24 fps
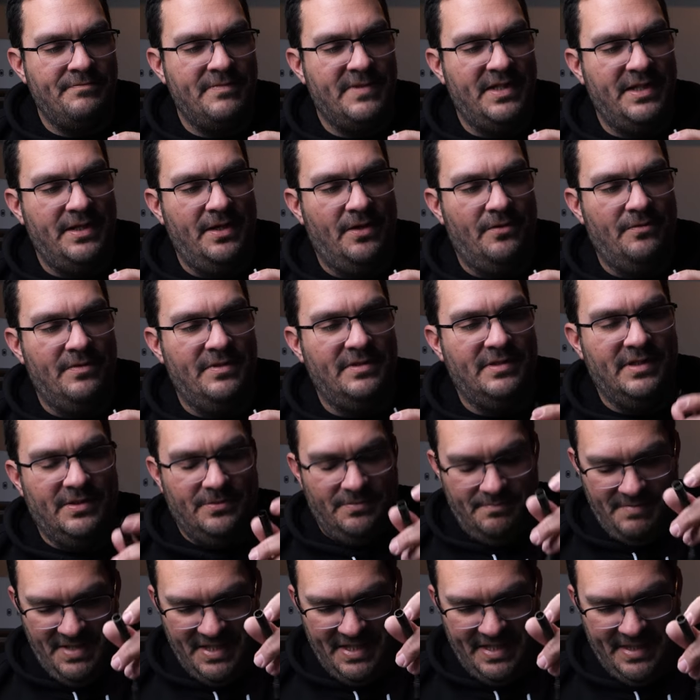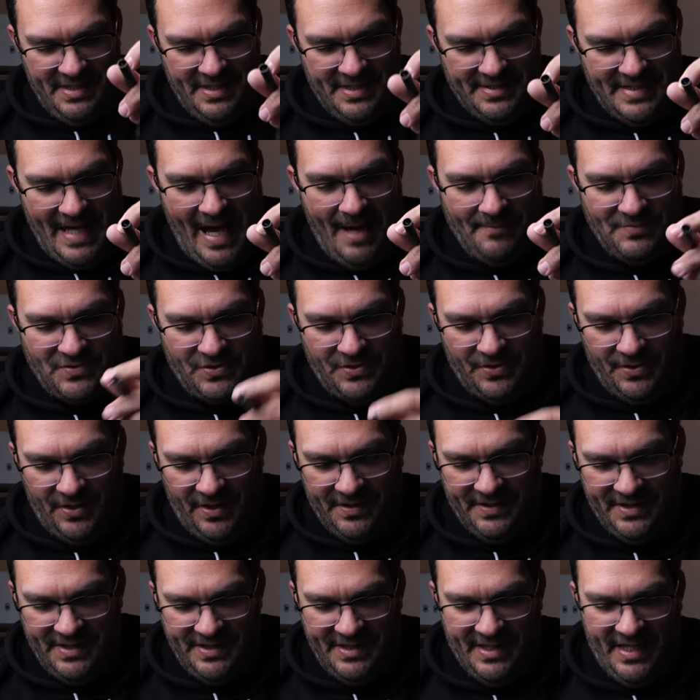you know, little mini adapter
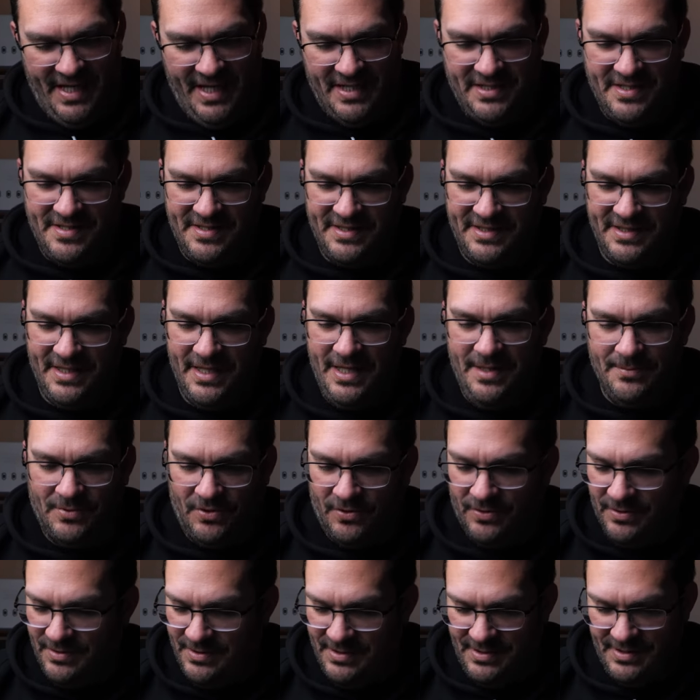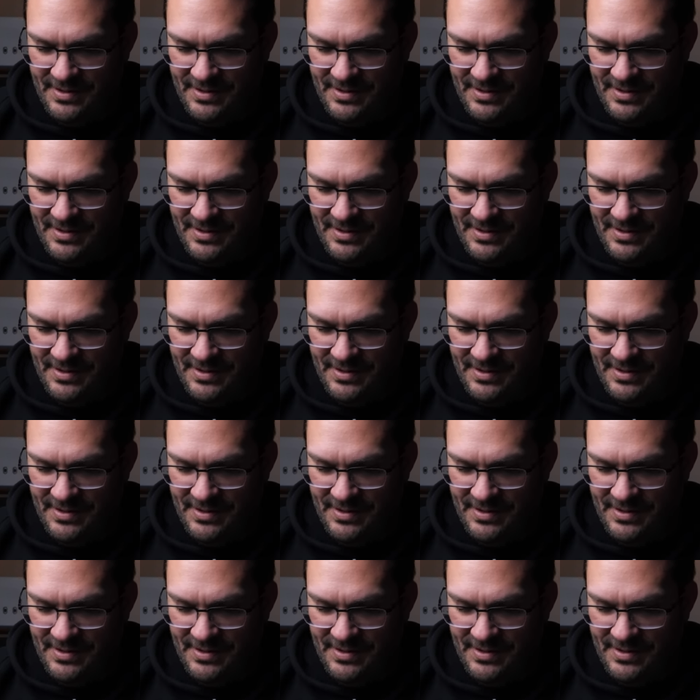on the end of the cable.